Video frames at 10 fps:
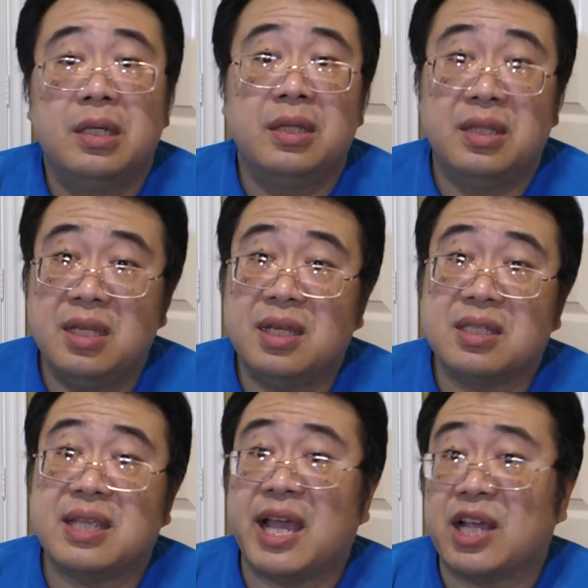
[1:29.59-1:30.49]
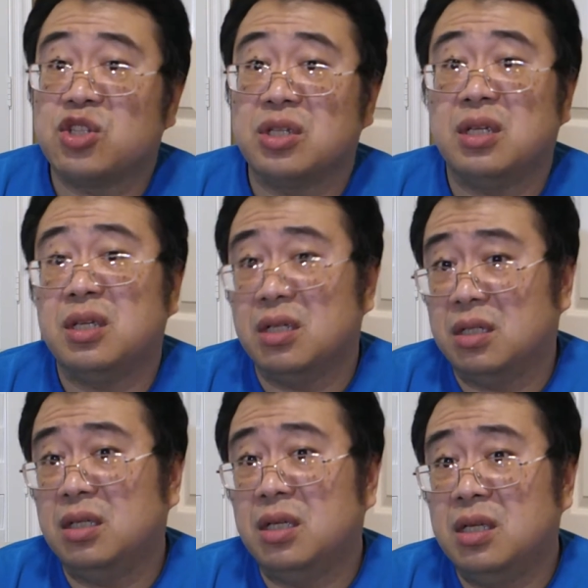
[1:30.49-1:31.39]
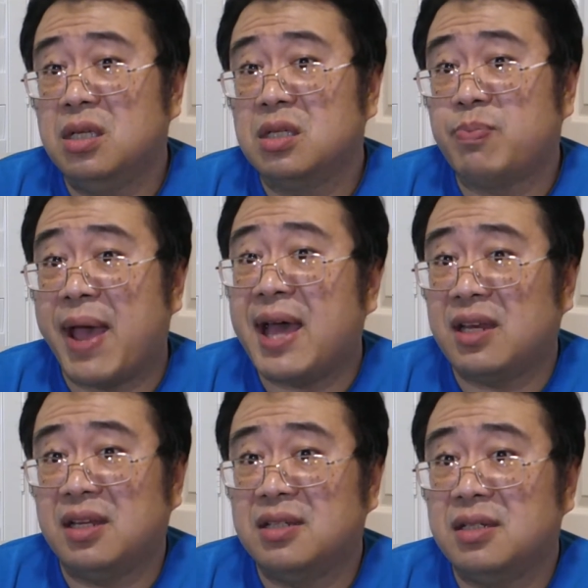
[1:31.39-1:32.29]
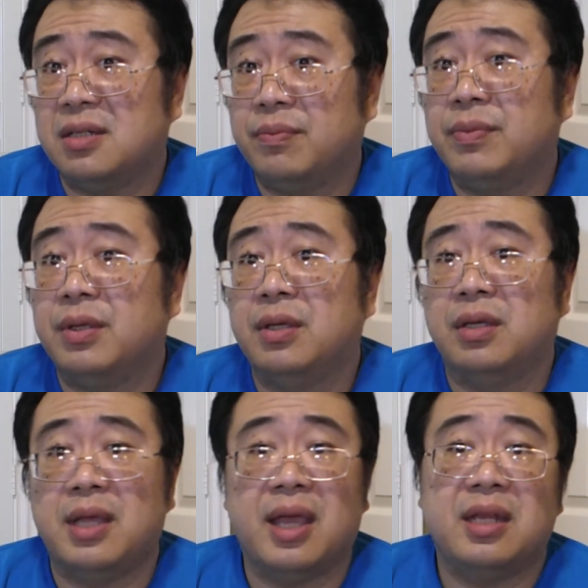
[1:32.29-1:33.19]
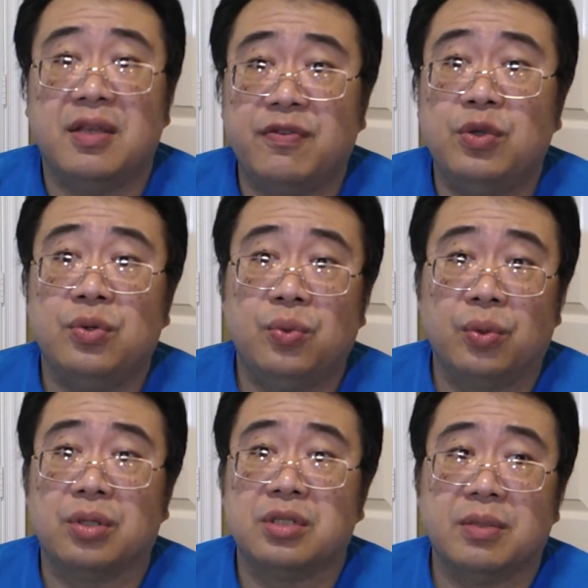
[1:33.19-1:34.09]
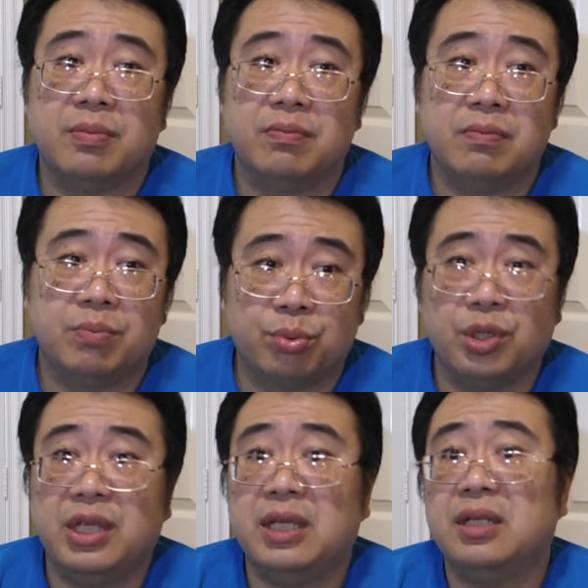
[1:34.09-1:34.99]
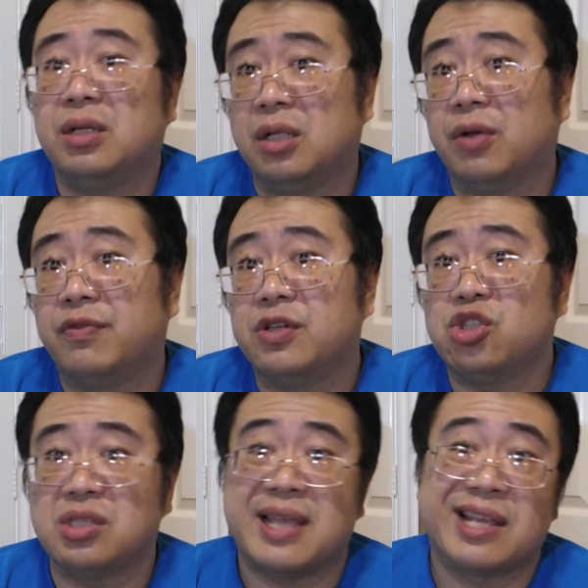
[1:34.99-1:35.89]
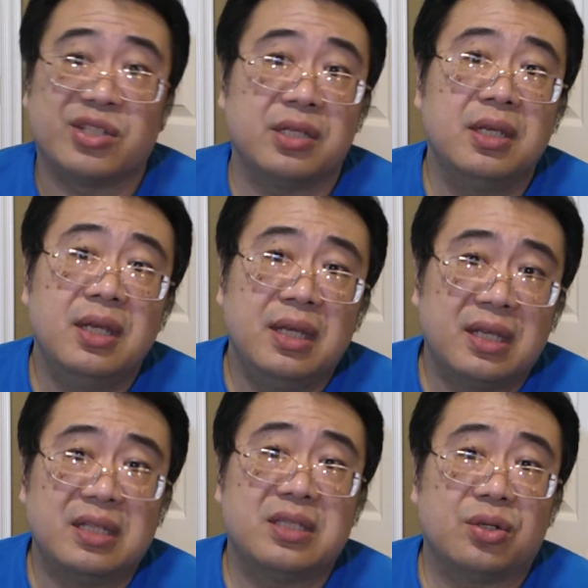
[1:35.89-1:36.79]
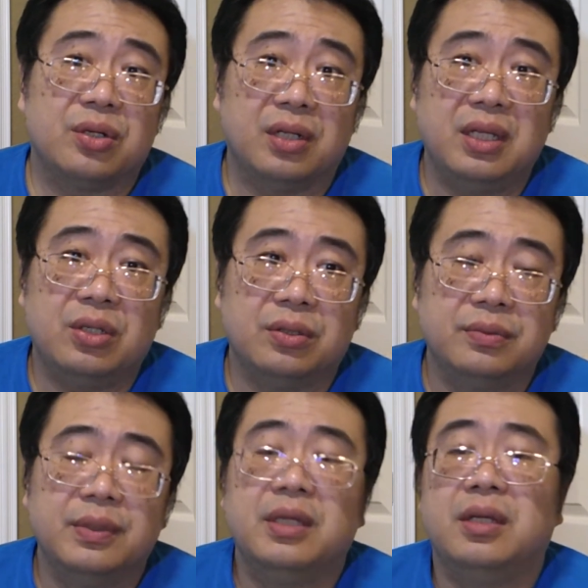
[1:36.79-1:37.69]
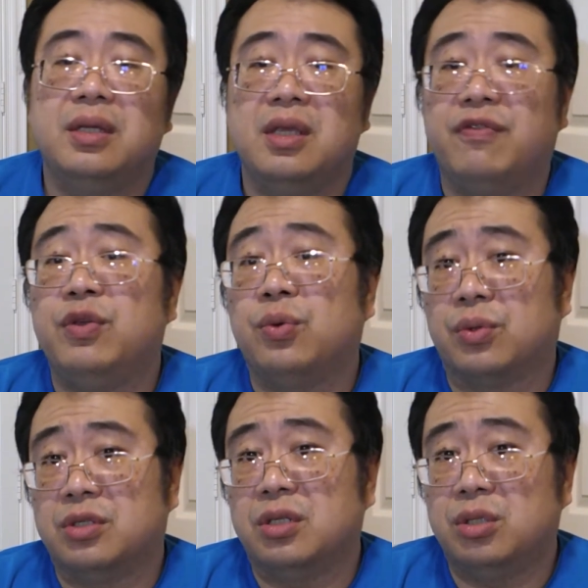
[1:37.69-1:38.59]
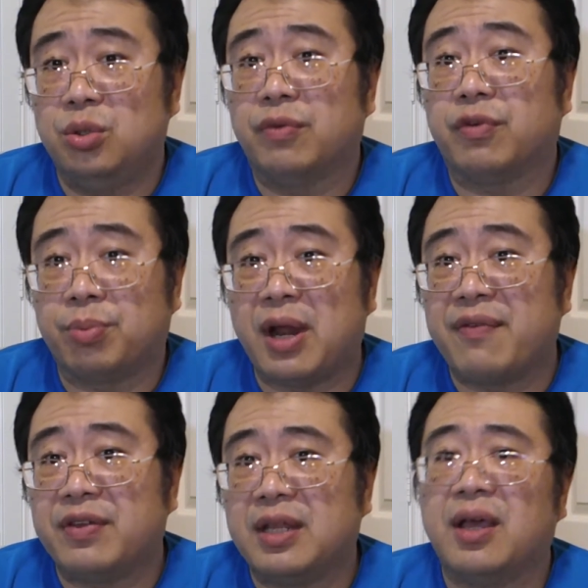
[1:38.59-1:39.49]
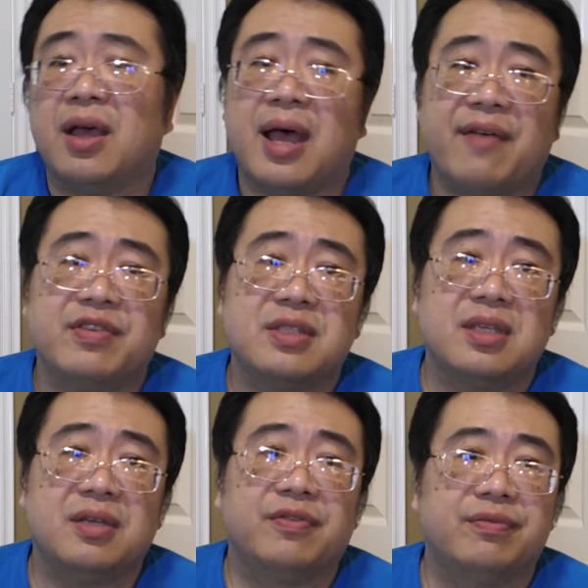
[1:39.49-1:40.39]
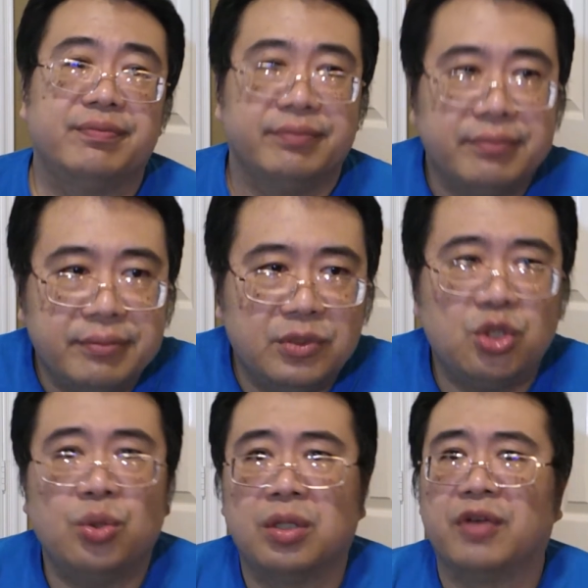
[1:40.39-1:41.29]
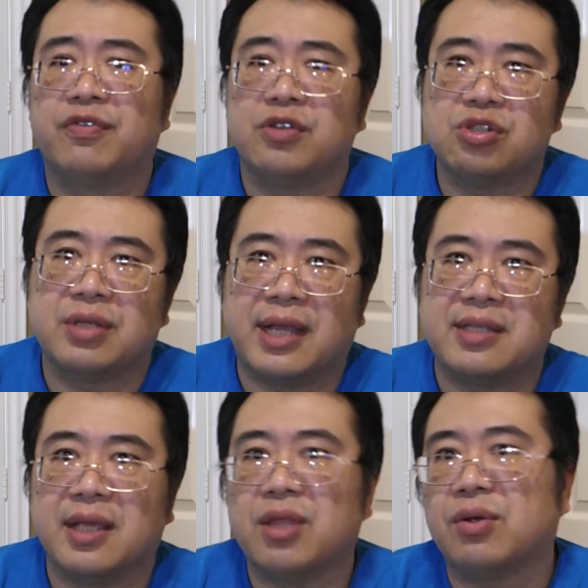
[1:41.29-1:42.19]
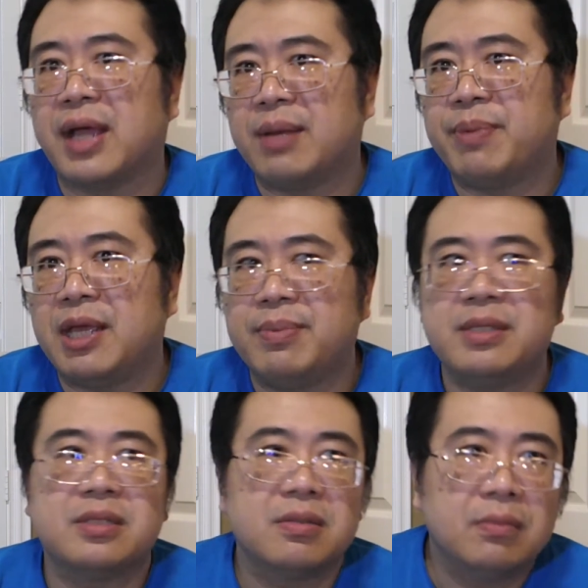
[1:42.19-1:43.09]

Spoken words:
This actually is patented, and if you were to breed GloFish, it's actually considered illegal if you were to do it for profit. Now, obviously, if two GloFish got together, had babies,